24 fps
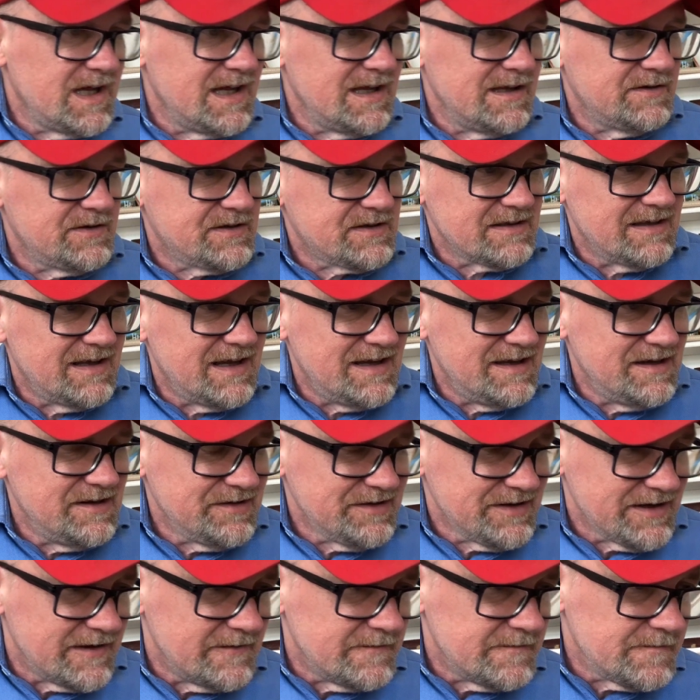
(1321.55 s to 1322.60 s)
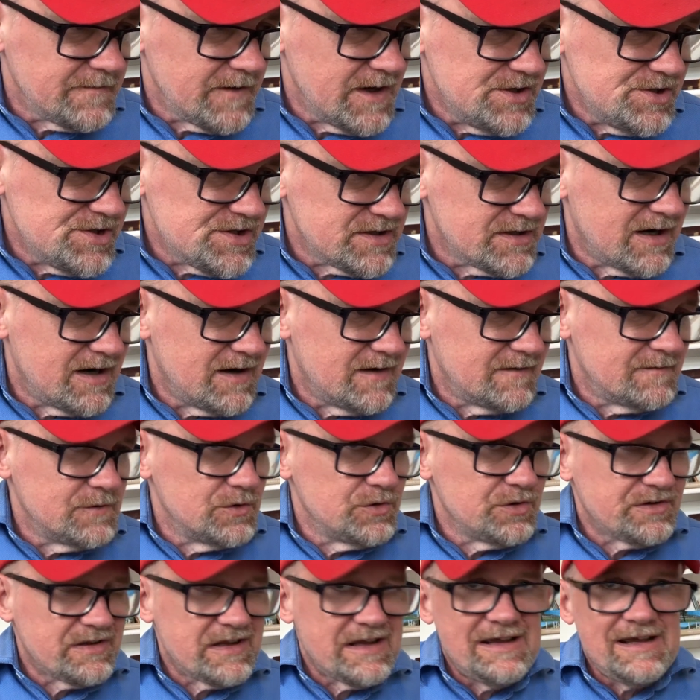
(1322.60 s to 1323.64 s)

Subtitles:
sleighs and French novels